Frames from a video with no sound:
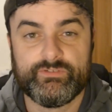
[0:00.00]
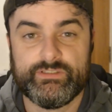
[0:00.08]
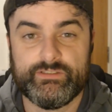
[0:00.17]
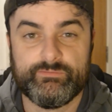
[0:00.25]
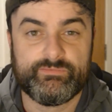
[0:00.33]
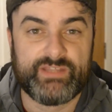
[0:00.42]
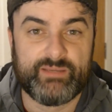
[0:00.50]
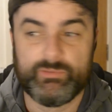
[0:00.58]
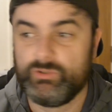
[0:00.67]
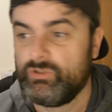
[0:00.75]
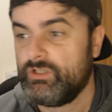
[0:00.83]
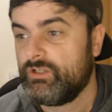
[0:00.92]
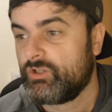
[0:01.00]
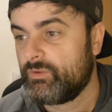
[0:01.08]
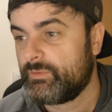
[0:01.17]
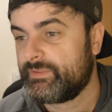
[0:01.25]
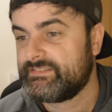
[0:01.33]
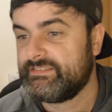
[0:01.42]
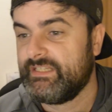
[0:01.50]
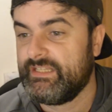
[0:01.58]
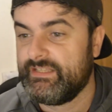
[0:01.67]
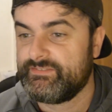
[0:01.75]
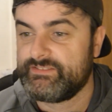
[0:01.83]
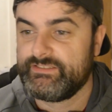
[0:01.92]
in the table. Coming up against an
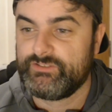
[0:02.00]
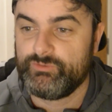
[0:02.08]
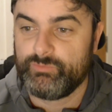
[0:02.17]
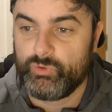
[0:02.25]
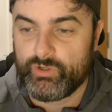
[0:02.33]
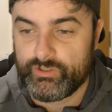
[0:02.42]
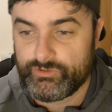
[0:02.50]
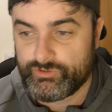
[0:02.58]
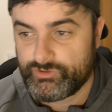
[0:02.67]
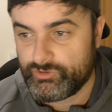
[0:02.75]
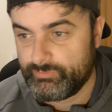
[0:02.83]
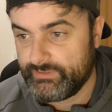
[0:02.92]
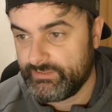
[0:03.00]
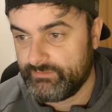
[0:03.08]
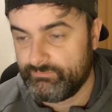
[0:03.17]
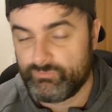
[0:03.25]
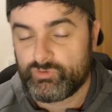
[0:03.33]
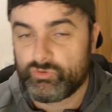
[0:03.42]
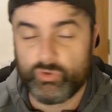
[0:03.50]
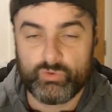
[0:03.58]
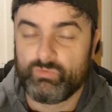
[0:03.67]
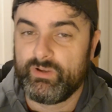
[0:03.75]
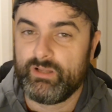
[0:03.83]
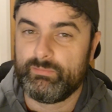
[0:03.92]
LAFC team who should be
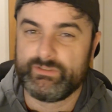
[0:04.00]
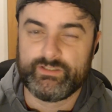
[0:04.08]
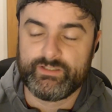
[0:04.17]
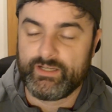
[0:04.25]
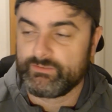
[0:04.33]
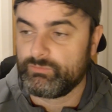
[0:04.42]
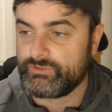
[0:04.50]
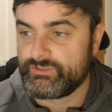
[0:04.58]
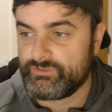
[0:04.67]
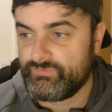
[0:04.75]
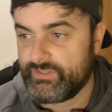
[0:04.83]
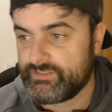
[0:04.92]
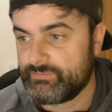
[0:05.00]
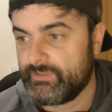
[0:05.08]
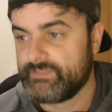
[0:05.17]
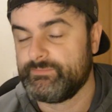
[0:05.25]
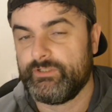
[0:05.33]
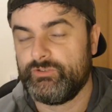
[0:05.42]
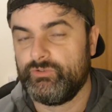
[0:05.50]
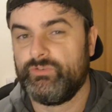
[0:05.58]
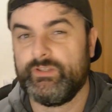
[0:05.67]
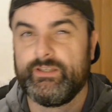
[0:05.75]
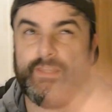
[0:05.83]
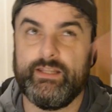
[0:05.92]
doing well, but they're not, which is very surprising. But I do
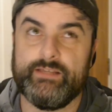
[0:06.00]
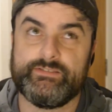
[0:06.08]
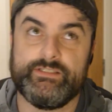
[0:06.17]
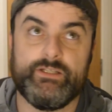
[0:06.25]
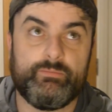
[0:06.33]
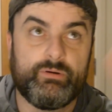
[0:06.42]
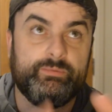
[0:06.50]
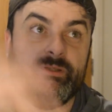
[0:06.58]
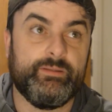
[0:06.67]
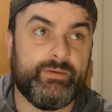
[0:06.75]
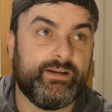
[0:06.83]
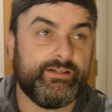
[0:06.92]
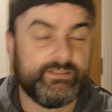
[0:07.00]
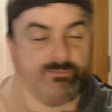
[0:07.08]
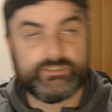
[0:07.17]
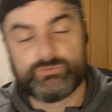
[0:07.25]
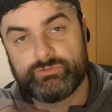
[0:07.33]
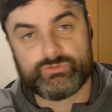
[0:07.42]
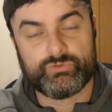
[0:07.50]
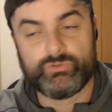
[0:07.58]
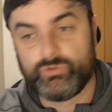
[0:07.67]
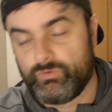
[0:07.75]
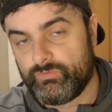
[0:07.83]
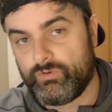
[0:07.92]
think LAFC are probably the better team in this one, so I'm
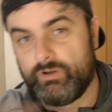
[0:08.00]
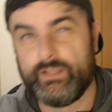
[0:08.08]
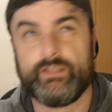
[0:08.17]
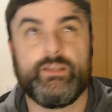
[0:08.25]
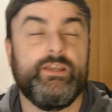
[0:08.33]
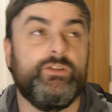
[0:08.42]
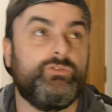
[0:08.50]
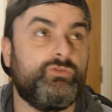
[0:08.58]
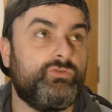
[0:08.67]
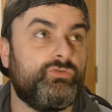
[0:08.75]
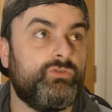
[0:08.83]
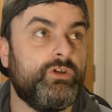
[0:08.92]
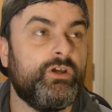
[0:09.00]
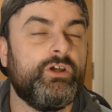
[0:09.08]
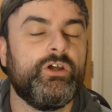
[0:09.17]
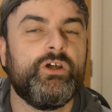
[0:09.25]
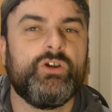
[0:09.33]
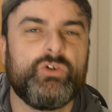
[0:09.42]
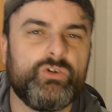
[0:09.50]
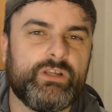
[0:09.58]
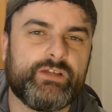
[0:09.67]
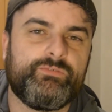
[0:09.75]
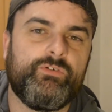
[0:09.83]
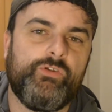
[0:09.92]
going to go for like a
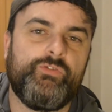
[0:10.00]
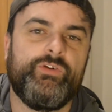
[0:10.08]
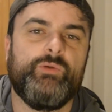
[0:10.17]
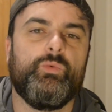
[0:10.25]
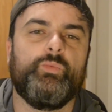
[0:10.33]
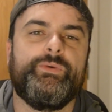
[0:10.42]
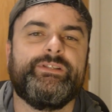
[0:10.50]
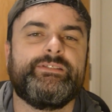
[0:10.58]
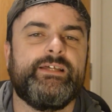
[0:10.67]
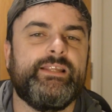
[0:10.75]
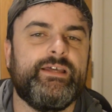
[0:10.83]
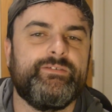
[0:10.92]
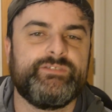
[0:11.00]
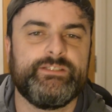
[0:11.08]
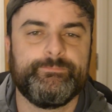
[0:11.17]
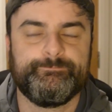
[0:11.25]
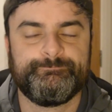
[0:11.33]
3-1 win to LAFC.